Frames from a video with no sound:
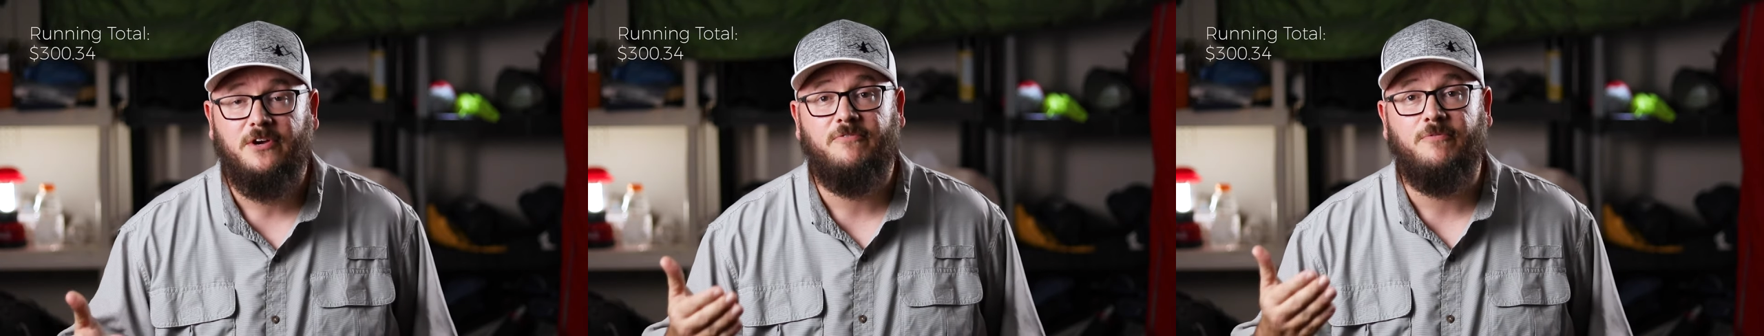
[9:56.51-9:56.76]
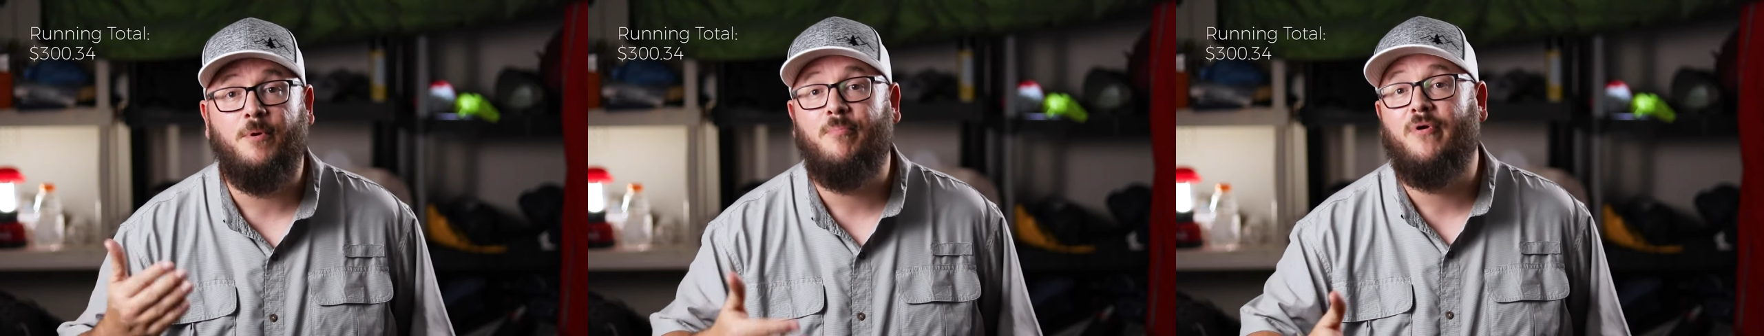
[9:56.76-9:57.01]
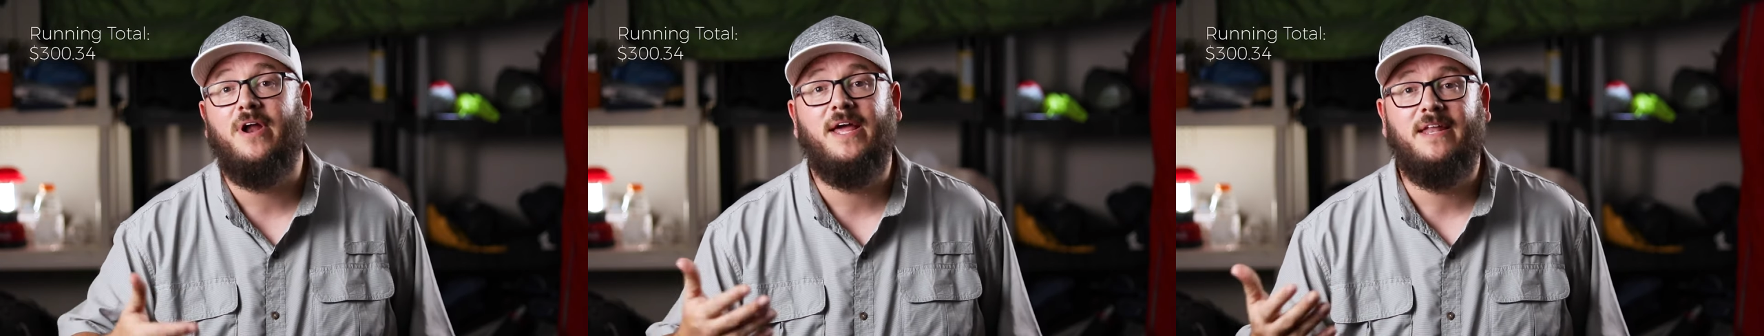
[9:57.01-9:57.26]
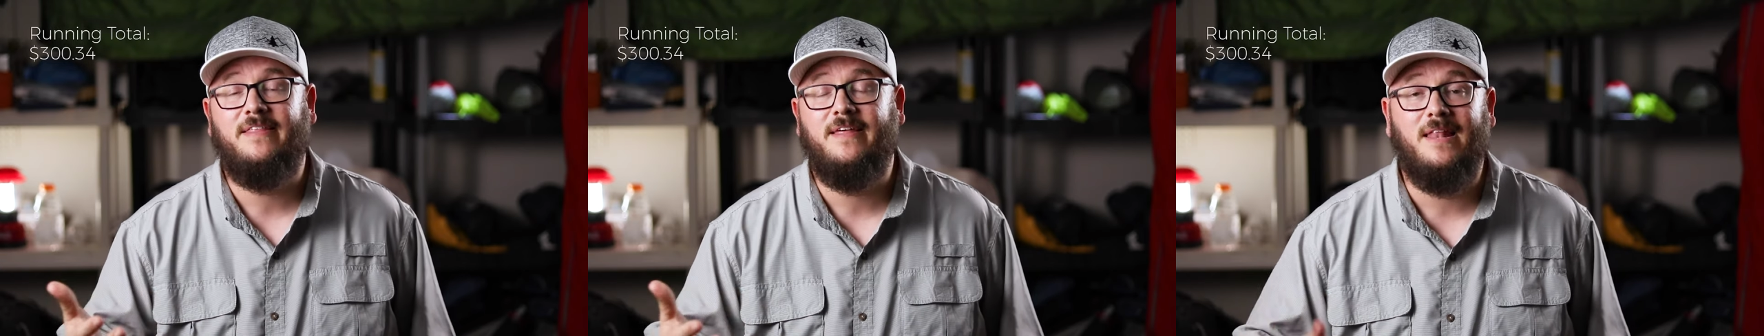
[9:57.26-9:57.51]
from a
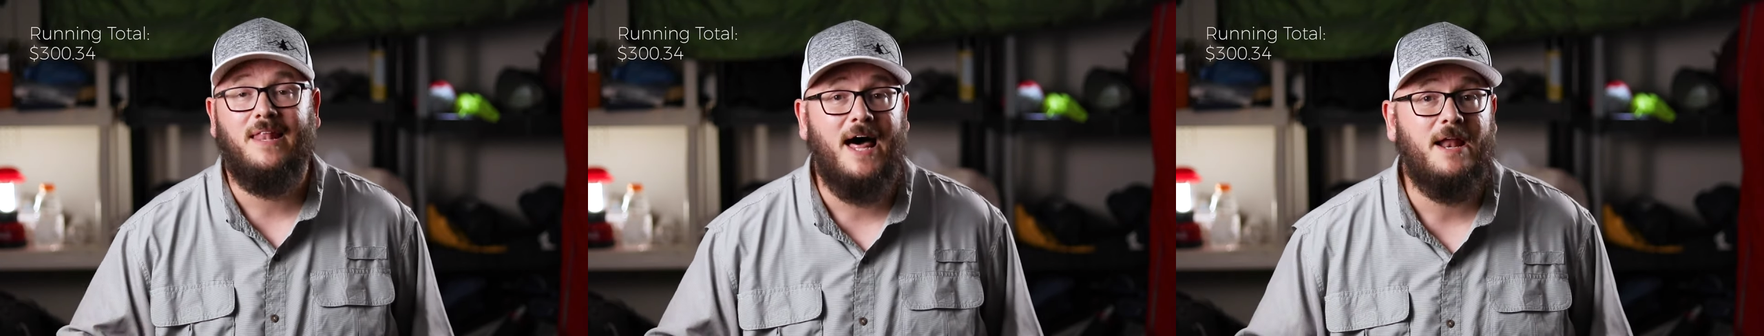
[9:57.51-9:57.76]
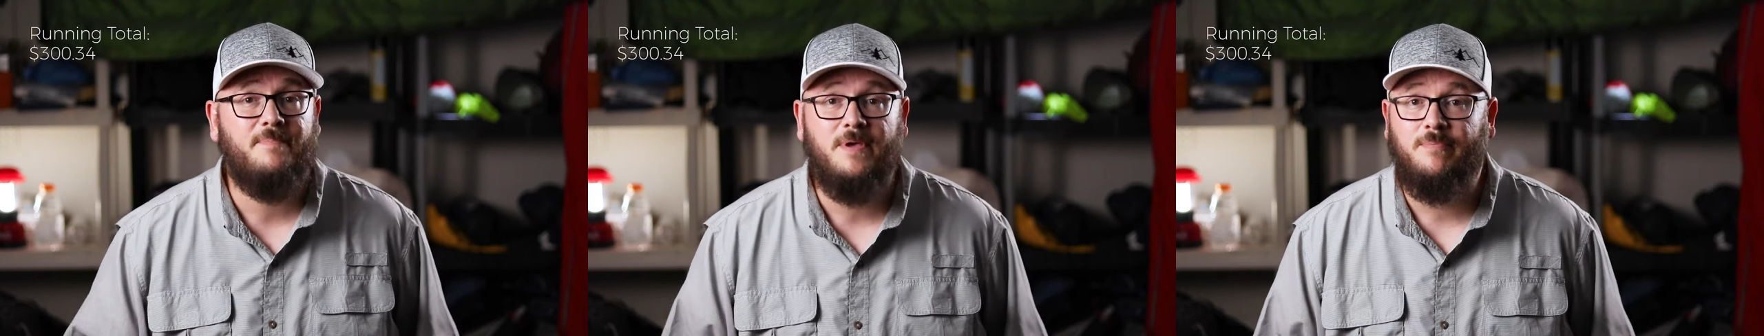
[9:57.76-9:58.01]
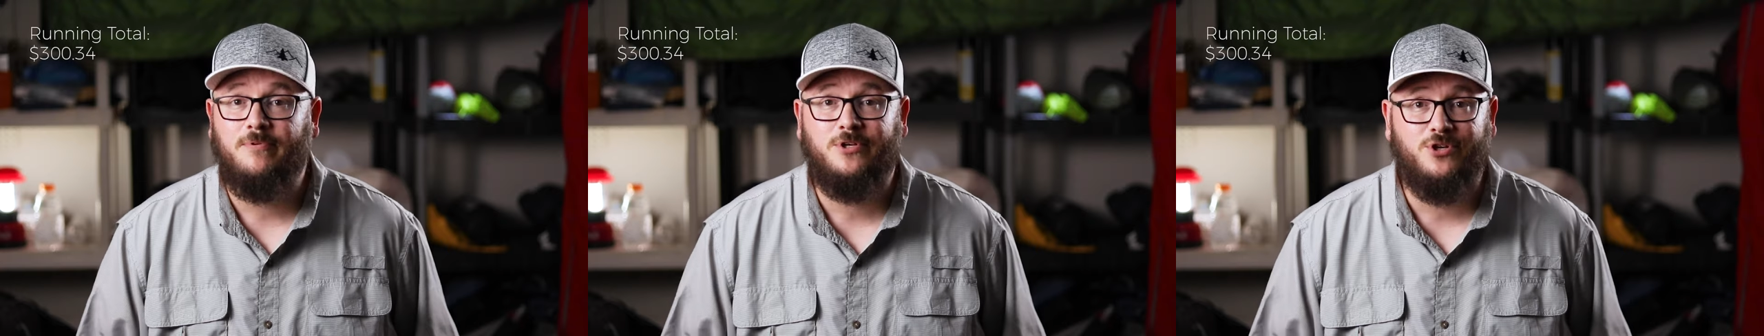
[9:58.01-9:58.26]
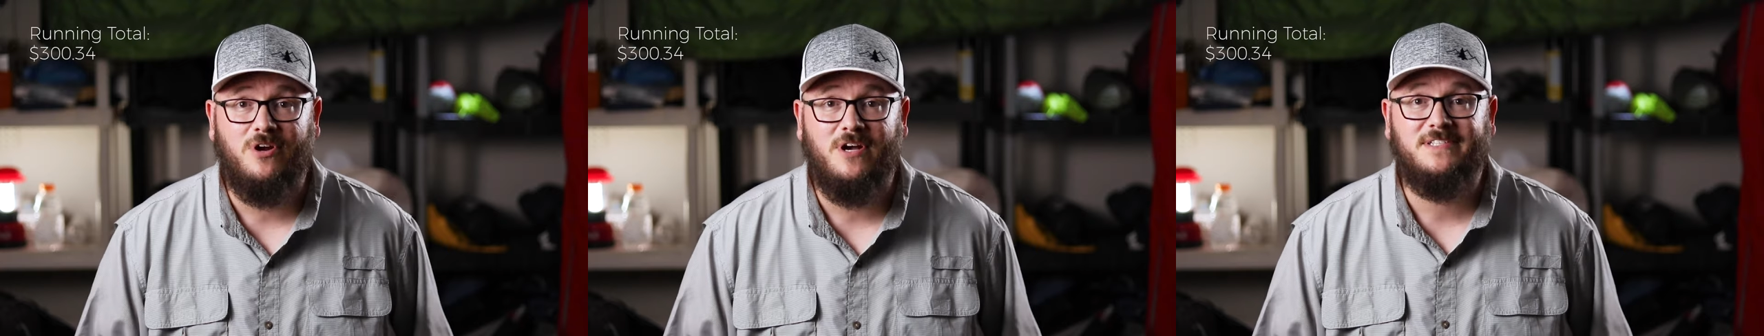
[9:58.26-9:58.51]
brand that a lot of people
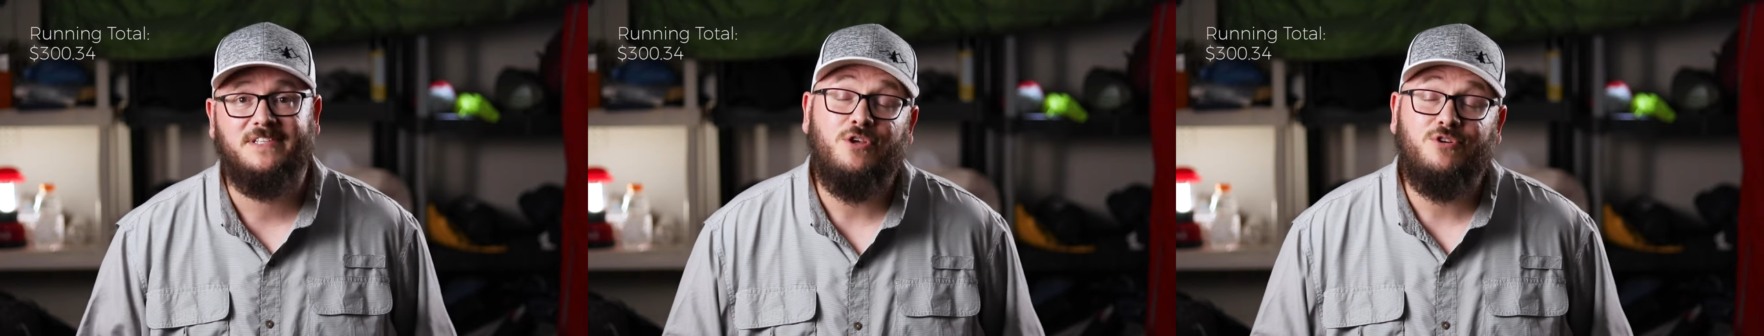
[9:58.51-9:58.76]
trust,